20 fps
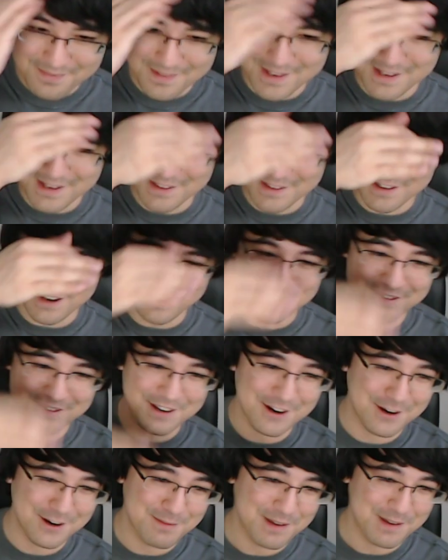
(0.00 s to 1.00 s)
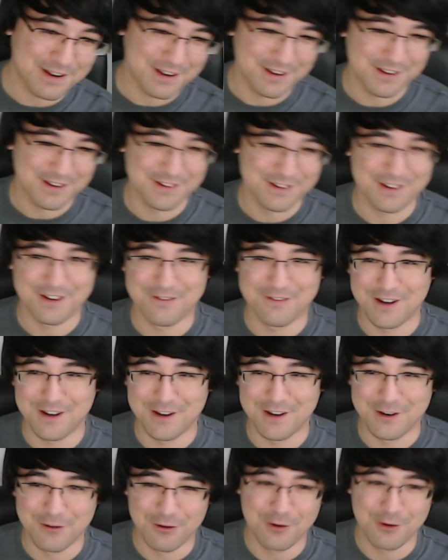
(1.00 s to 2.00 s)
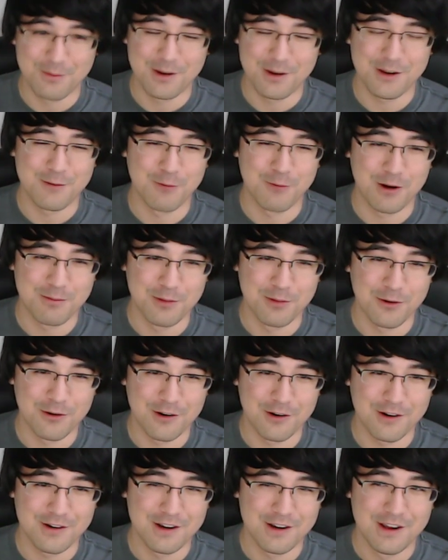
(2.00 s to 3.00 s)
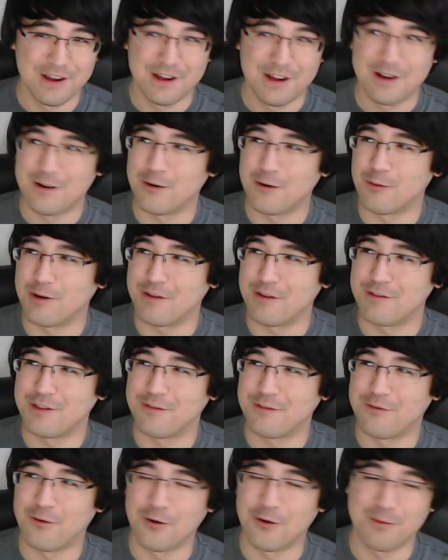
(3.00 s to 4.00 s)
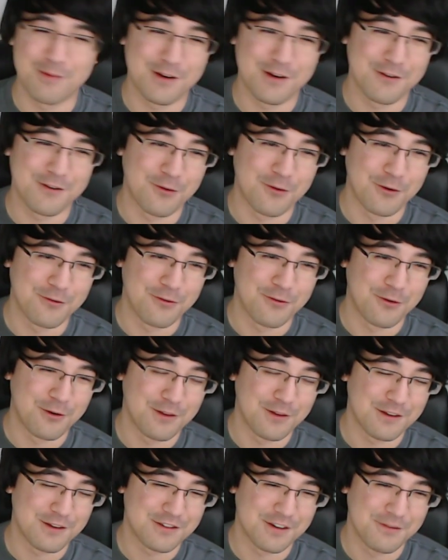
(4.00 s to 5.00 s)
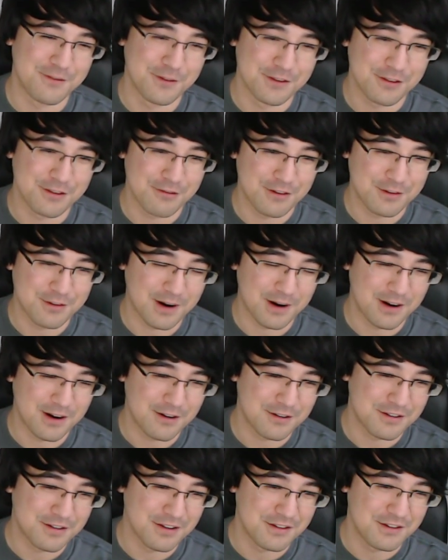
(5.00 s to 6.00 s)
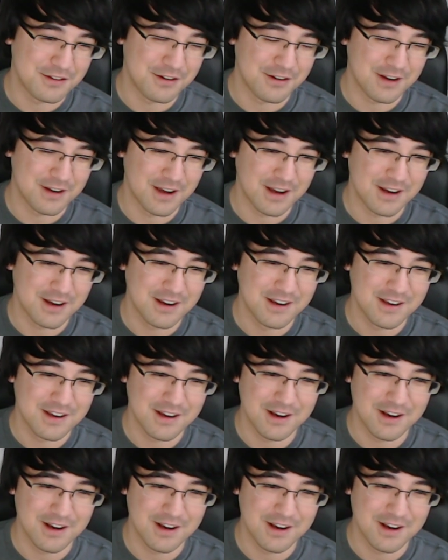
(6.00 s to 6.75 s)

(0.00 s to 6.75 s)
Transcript: It's kind of scary because of Nerubian Weblord, or whatever the 4 mana 4/4 that shuffles 3 spiders into your deck.